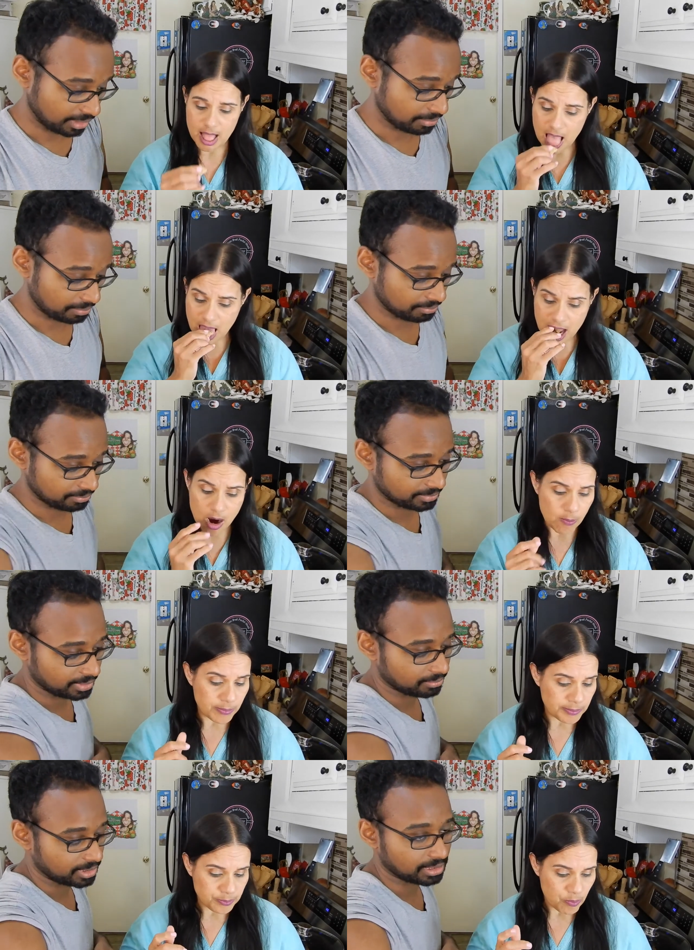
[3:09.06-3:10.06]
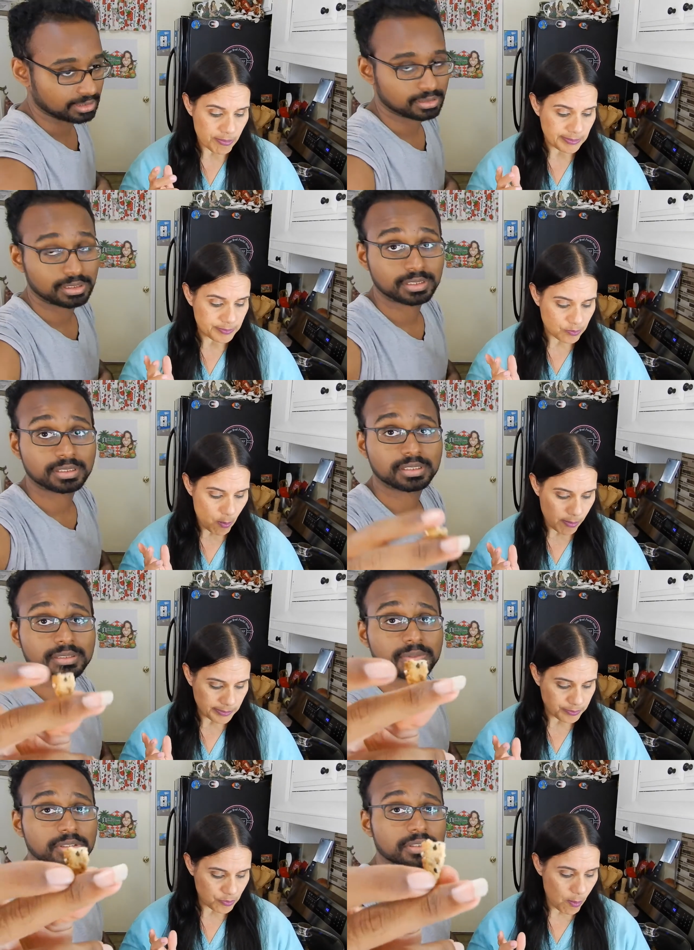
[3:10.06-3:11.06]
Speaker 1: Yep. Taking on this
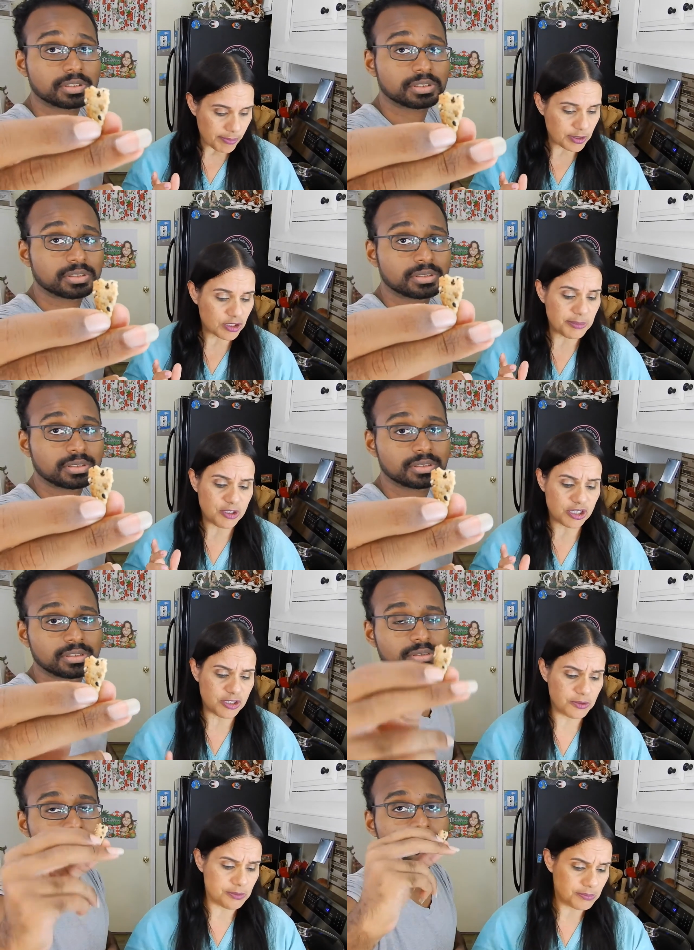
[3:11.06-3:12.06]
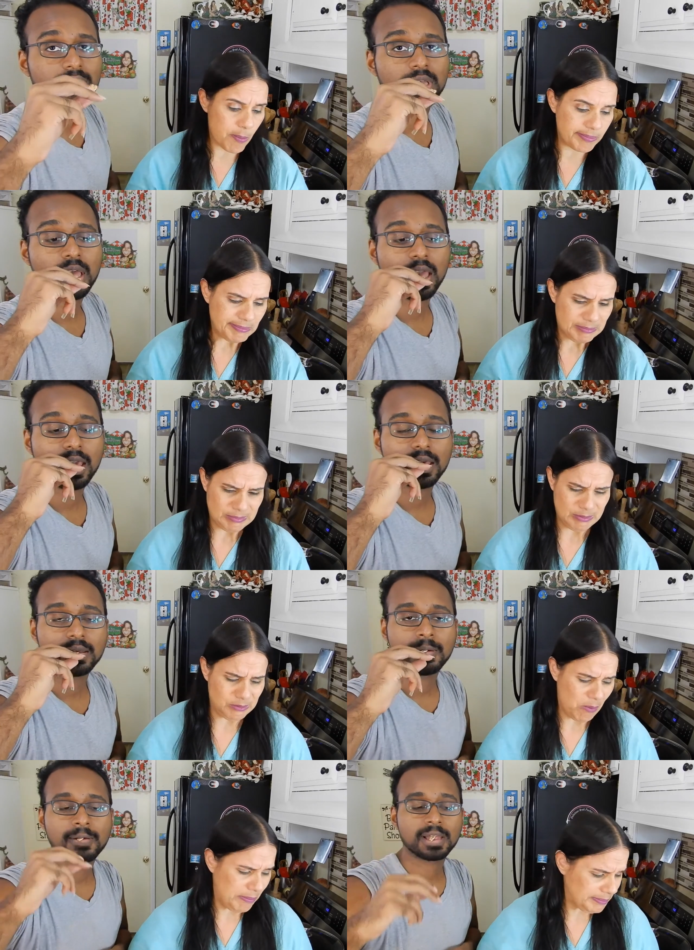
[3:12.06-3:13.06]
this much. No, let me tell you.
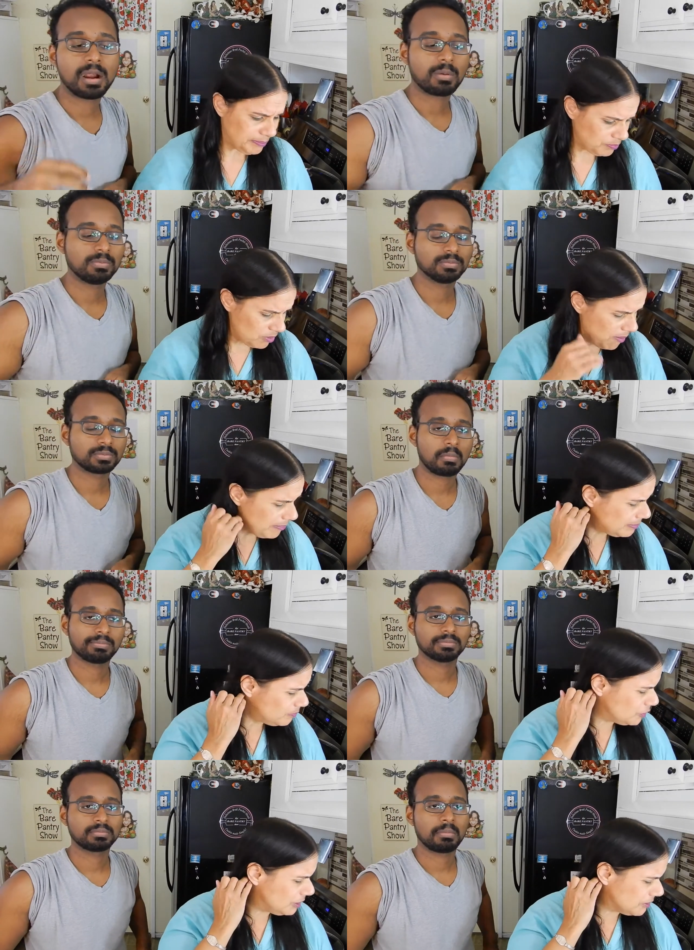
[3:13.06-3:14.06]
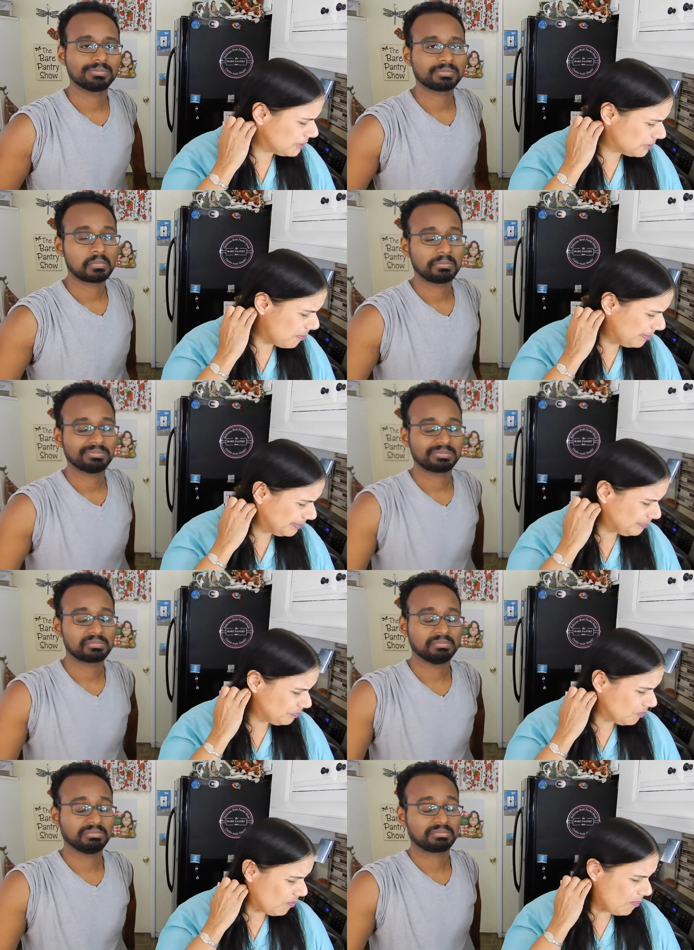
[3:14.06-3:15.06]
Oh, Jesus!
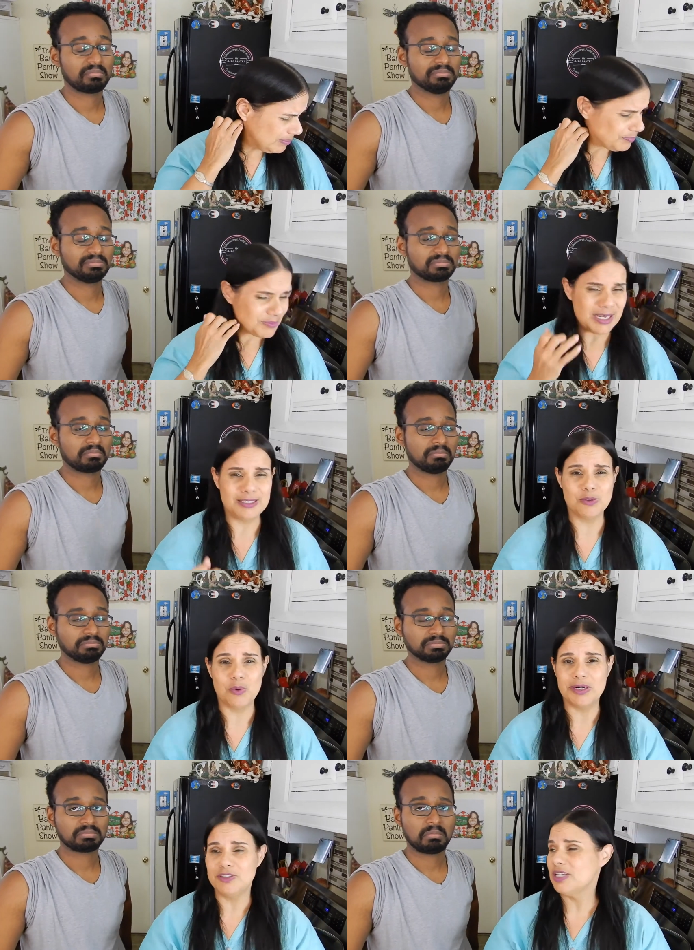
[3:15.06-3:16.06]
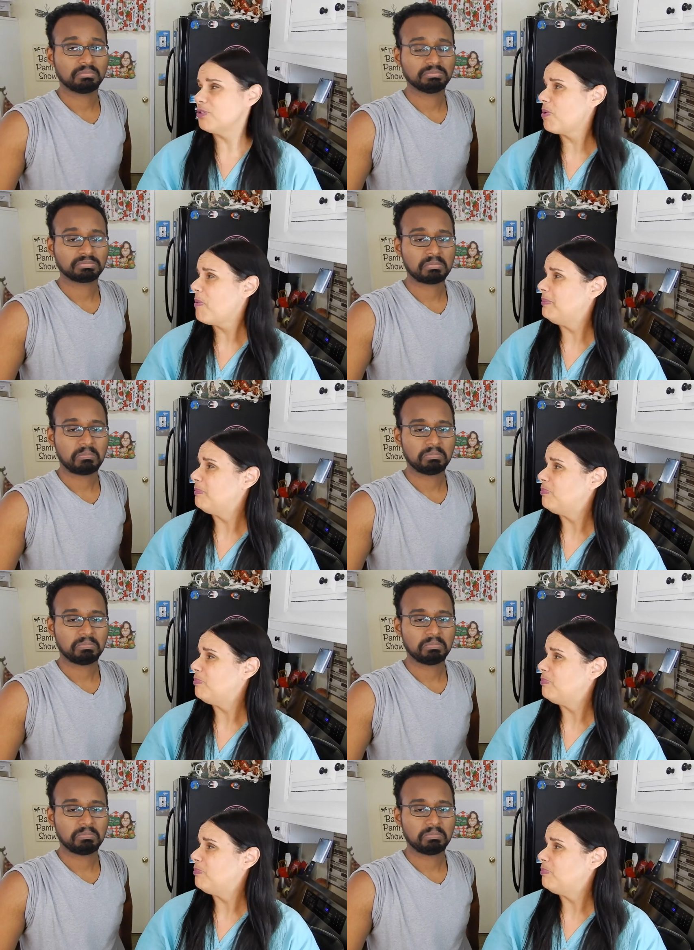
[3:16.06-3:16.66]
I had to warn Joshua.